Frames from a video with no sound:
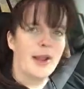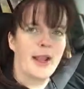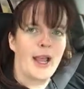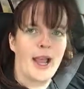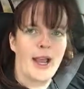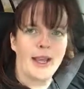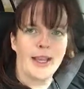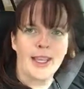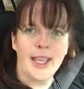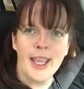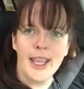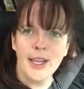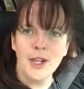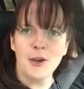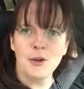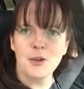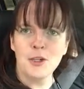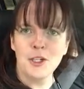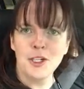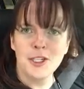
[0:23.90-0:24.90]
Got a
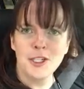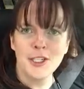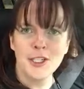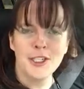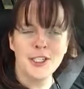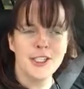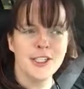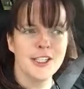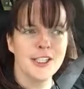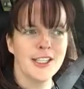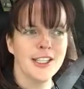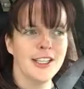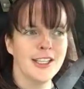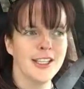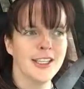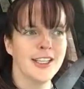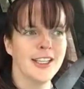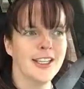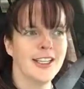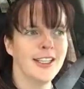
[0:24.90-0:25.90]
cake ordered,
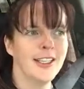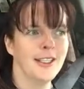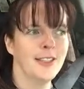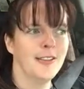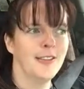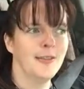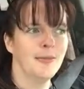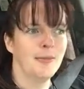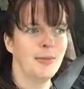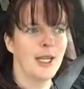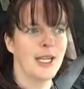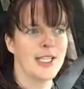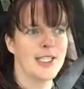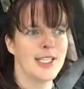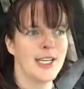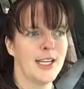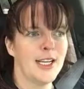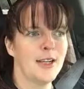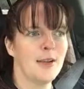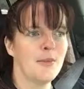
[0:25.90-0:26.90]
picked
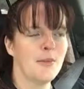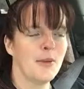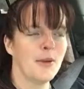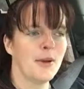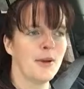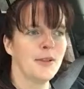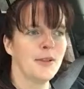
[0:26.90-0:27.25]
up